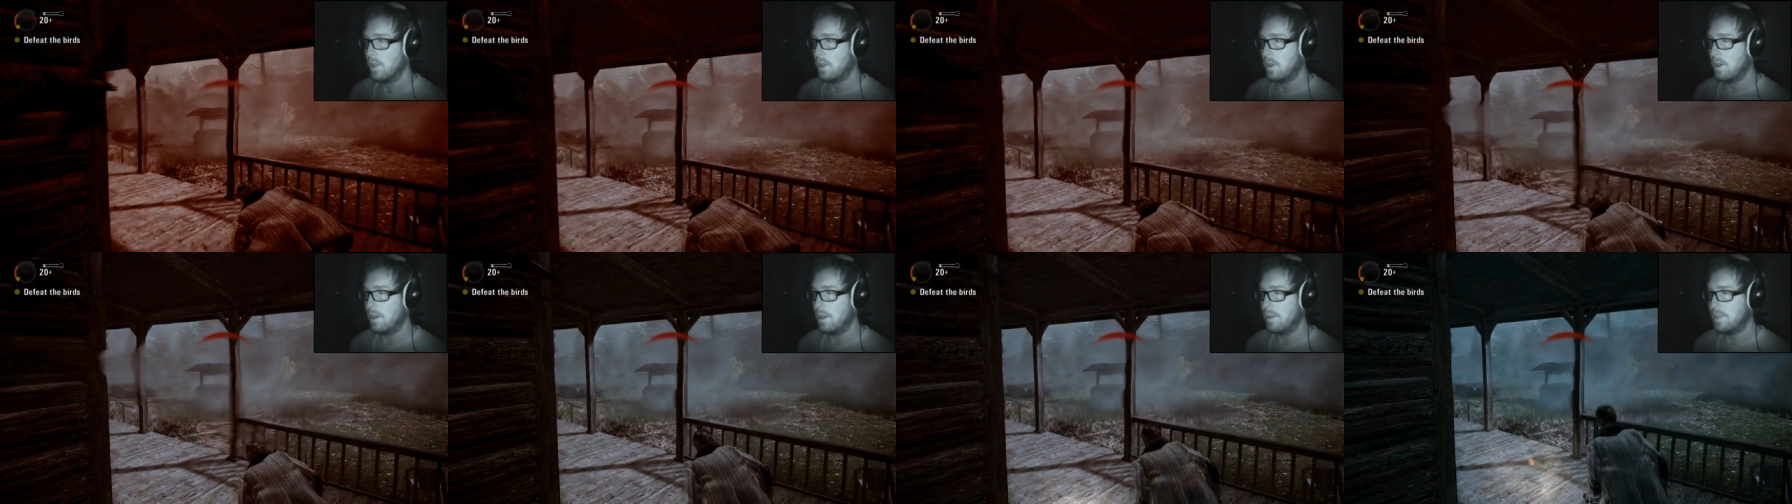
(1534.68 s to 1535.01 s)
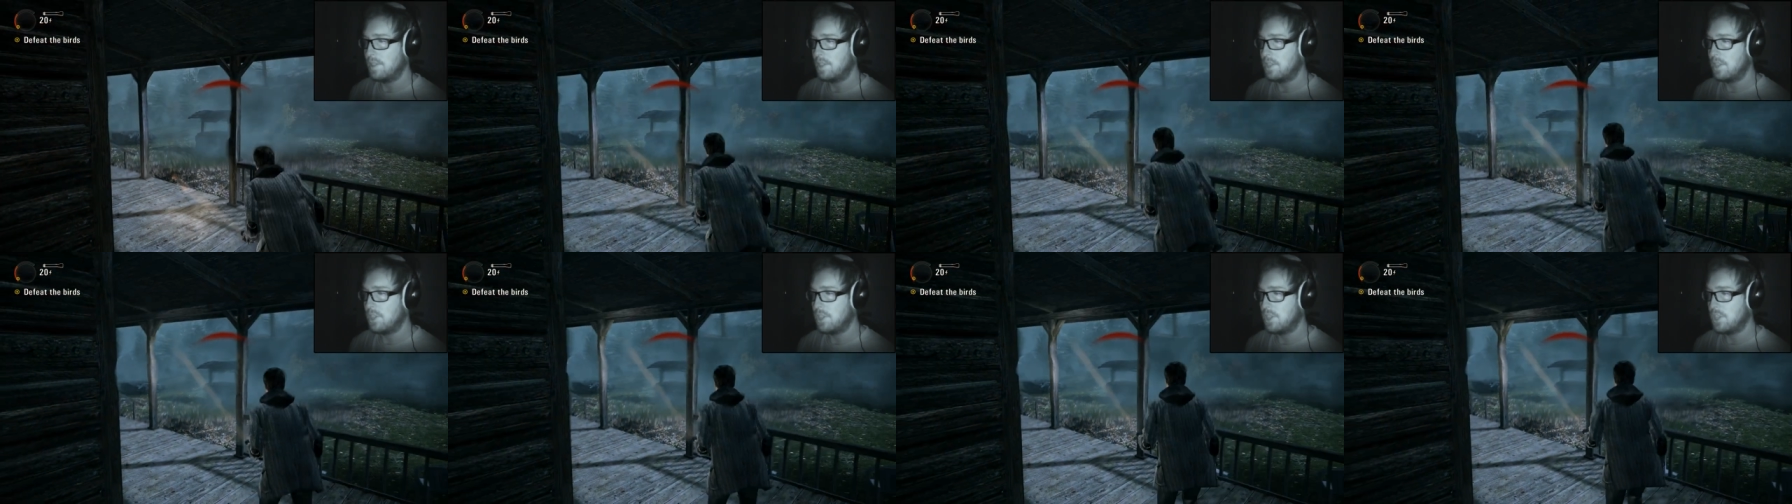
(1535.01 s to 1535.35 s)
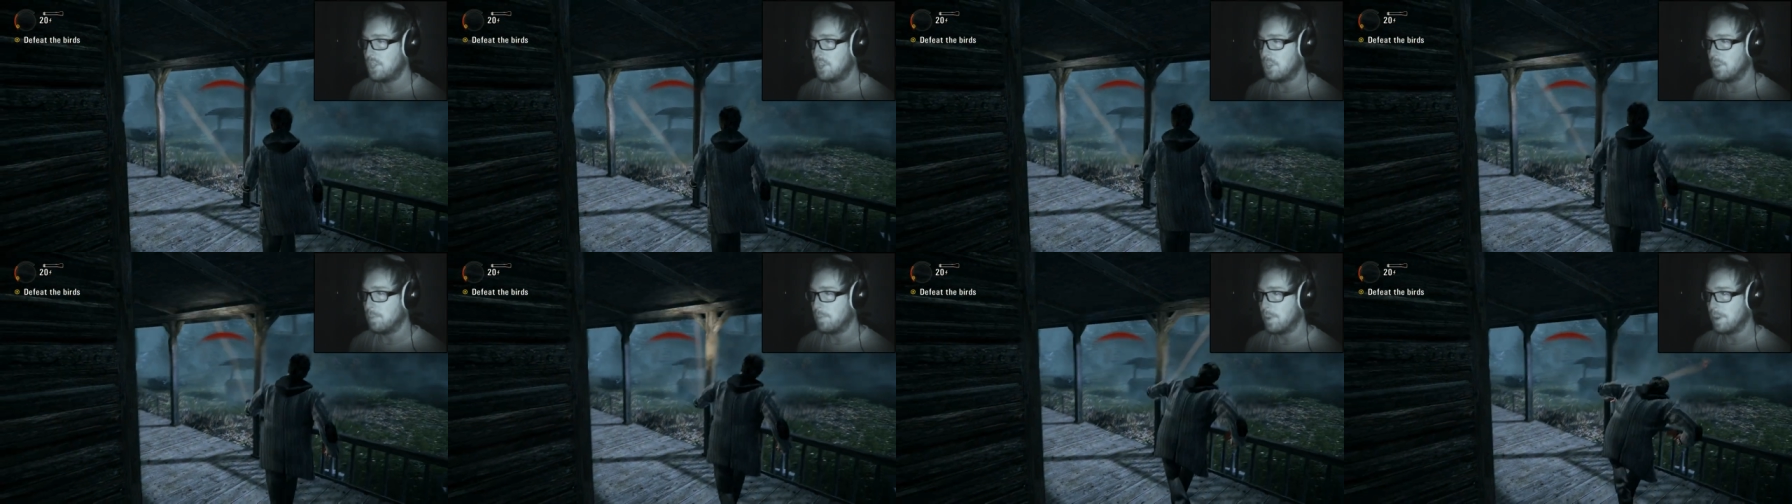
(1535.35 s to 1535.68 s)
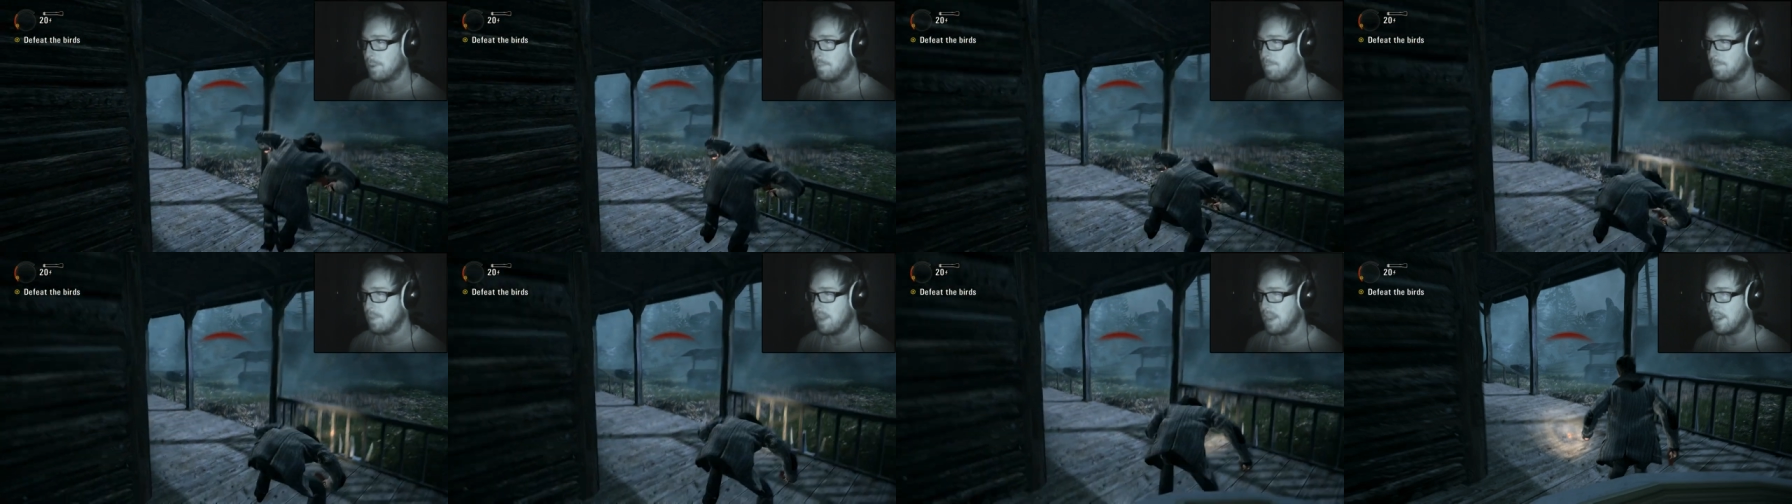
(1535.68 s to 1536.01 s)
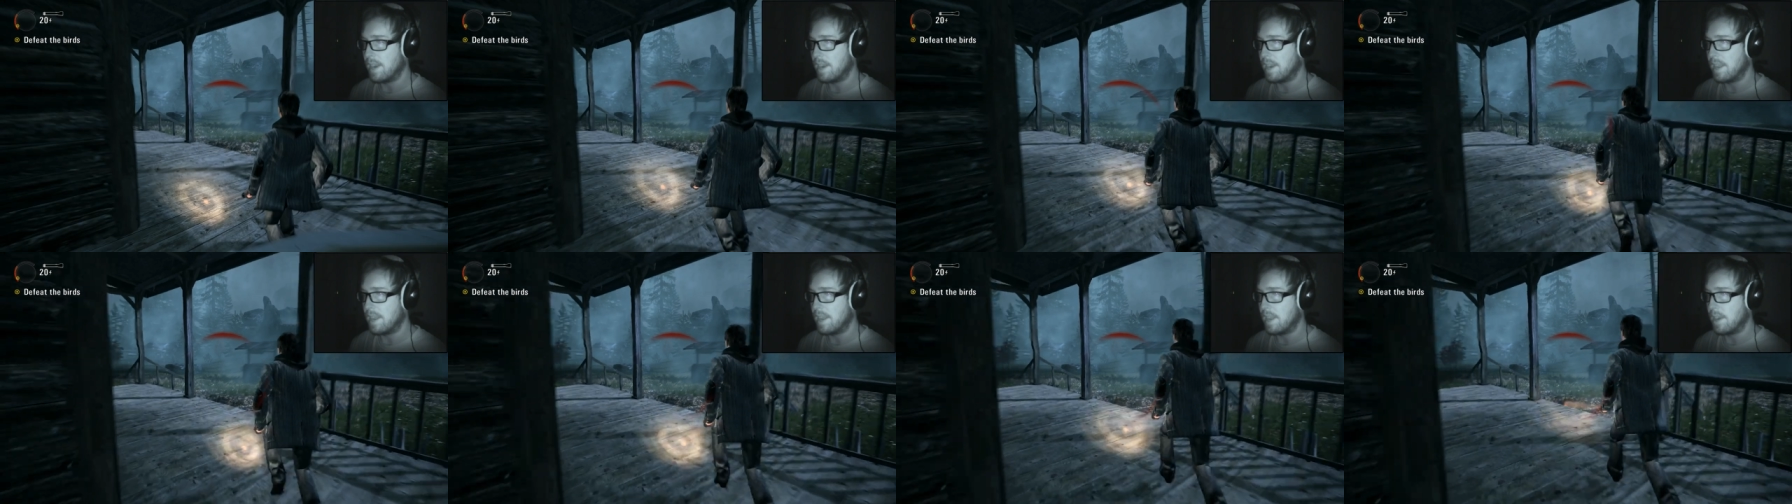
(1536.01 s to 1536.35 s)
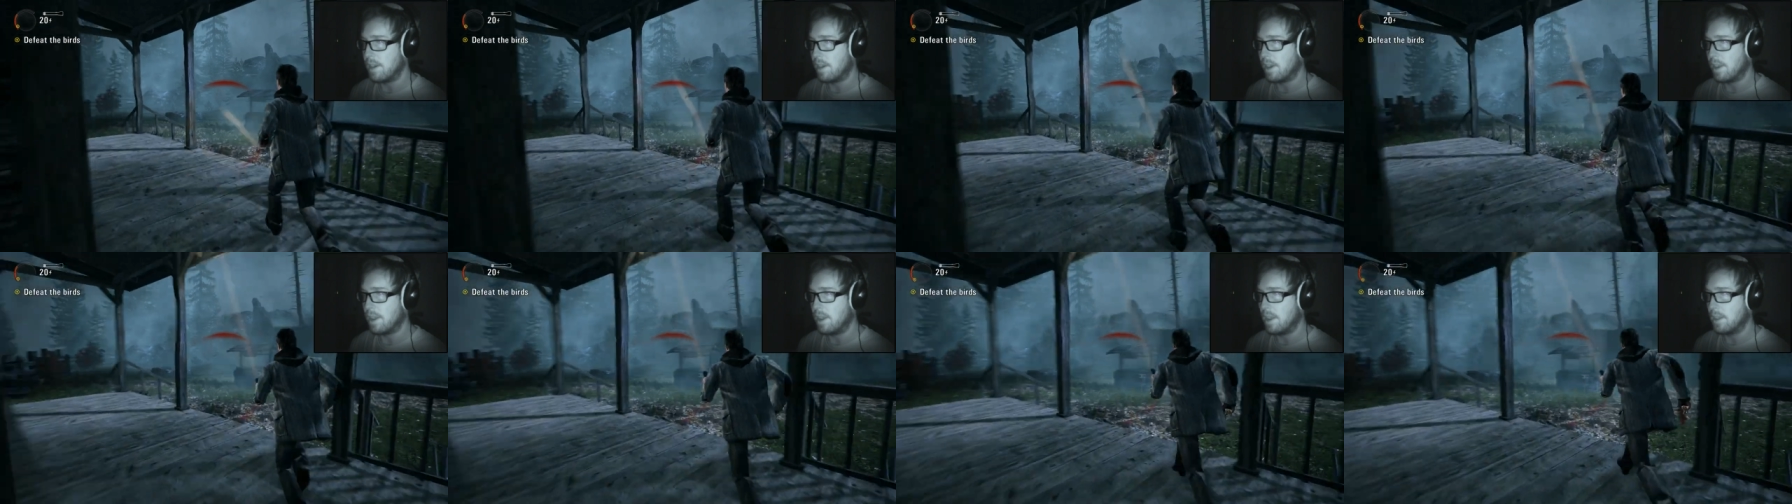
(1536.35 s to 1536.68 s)
Well, this is stupid bin in here.
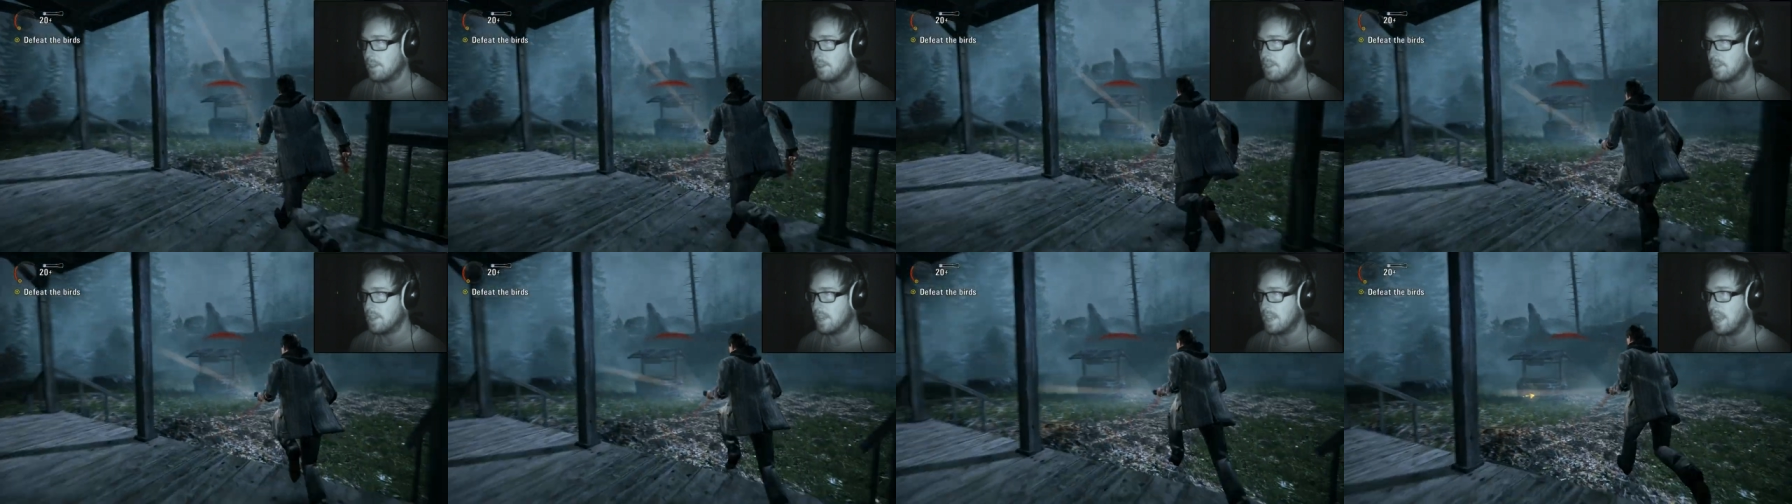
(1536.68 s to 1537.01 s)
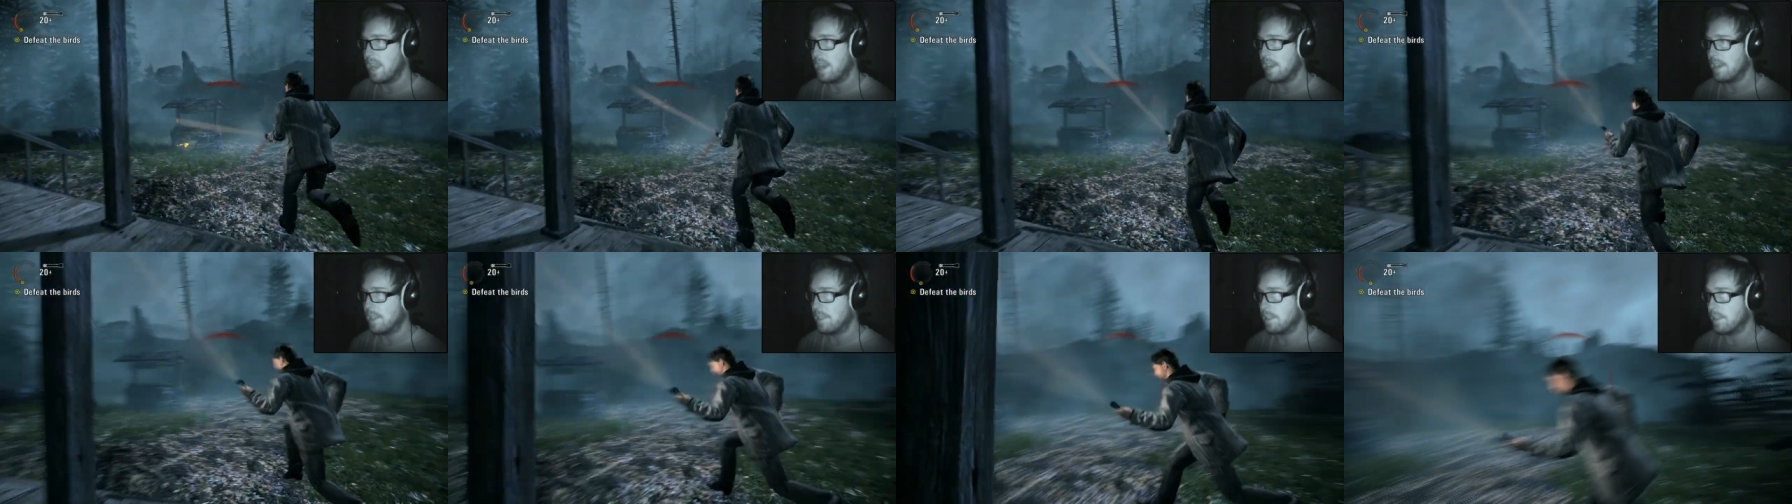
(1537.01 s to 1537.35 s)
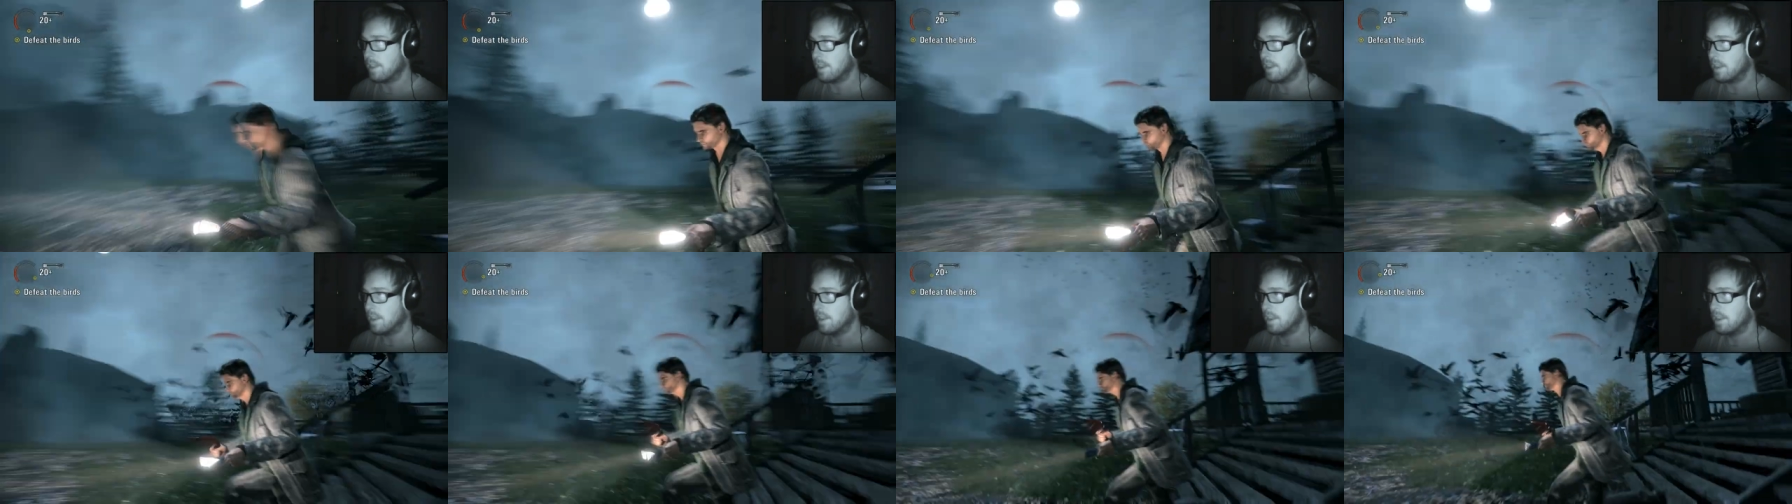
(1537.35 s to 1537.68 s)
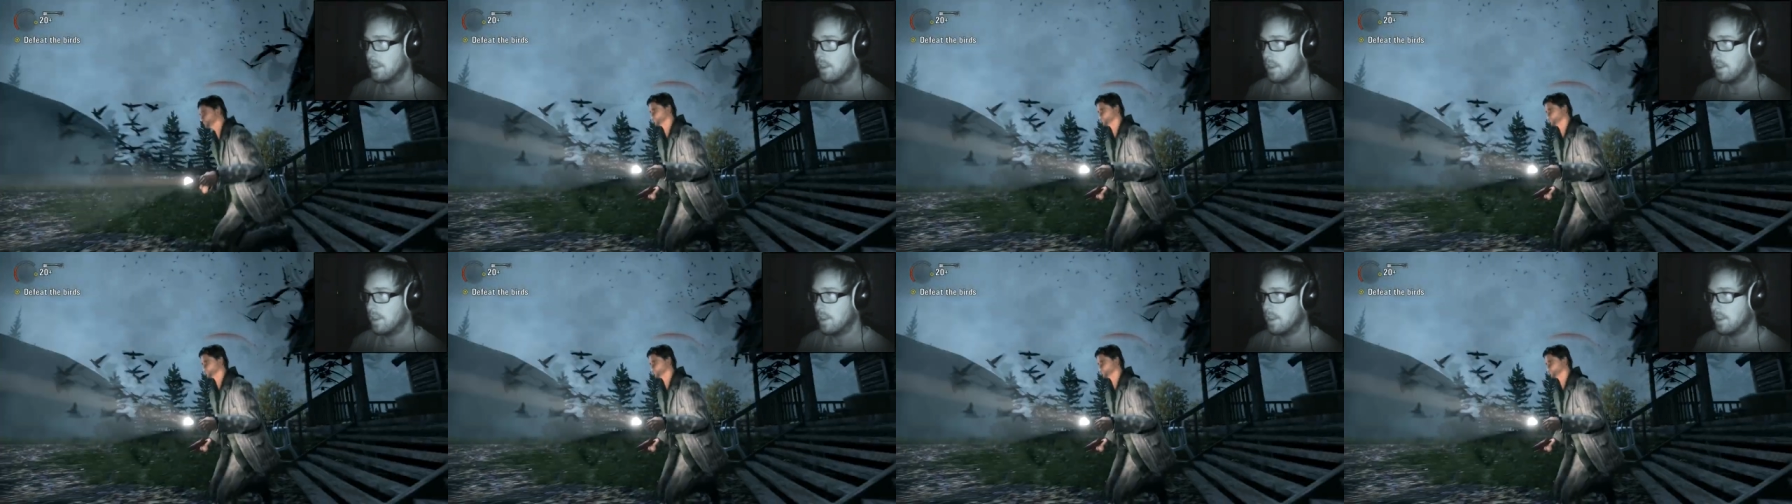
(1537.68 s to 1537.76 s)
I can't see anything.